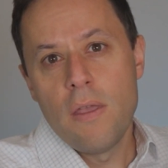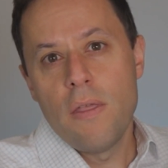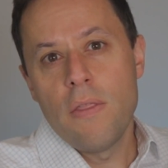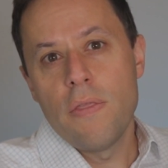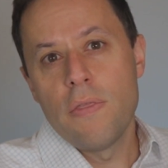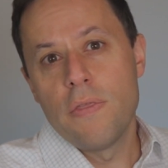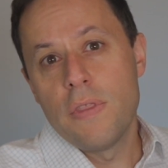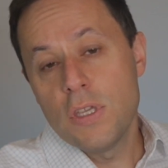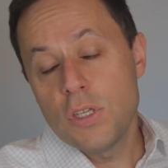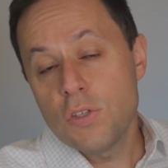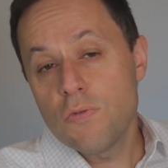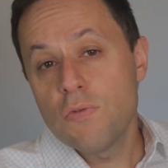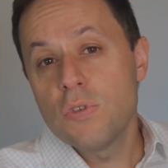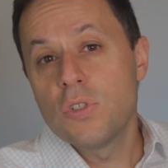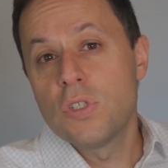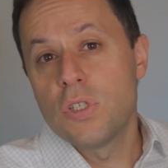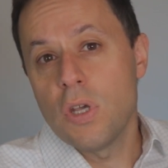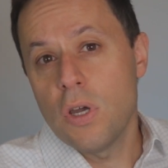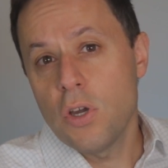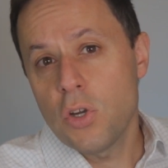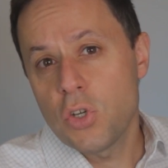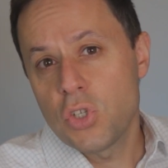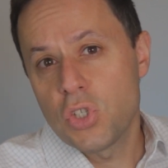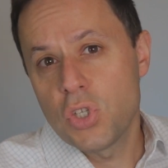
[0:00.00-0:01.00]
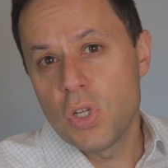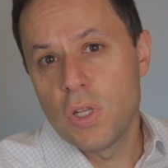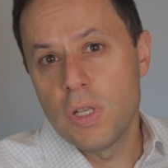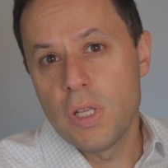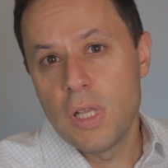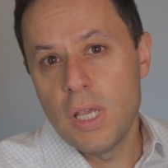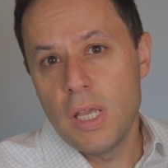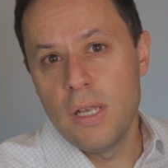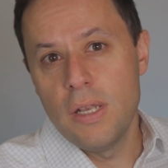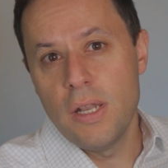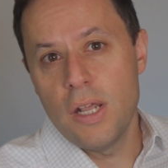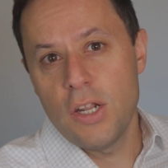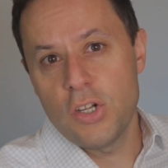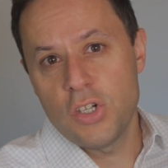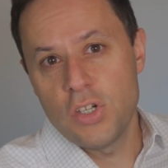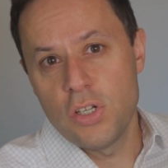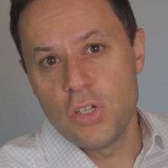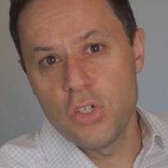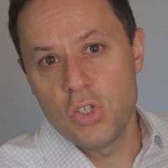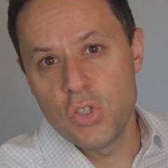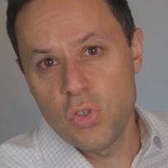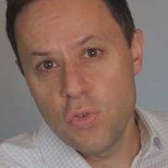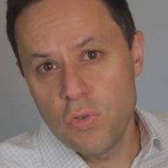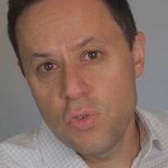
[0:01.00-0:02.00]
This reduction in national
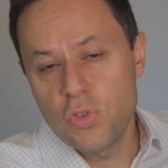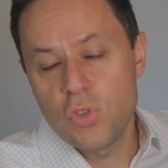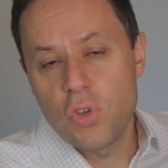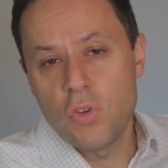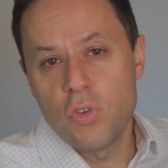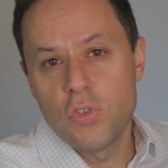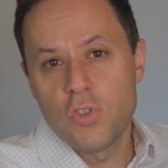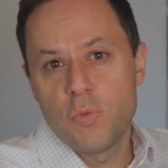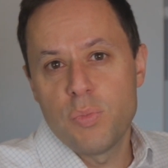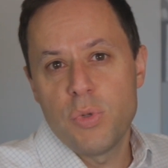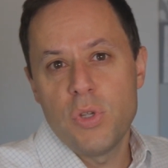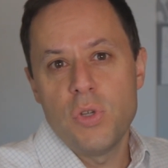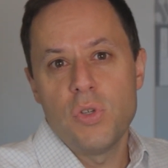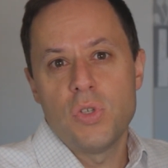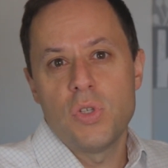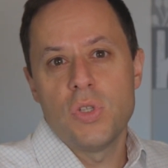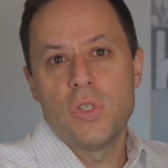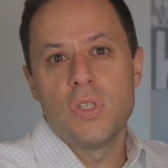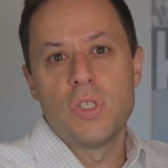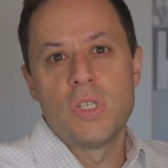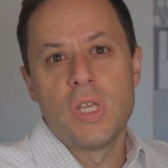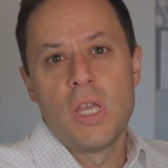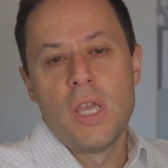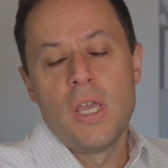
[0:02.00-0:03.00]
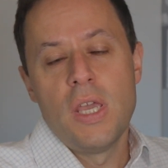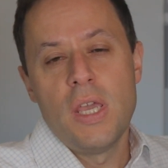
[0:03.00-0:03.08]
insurance contributions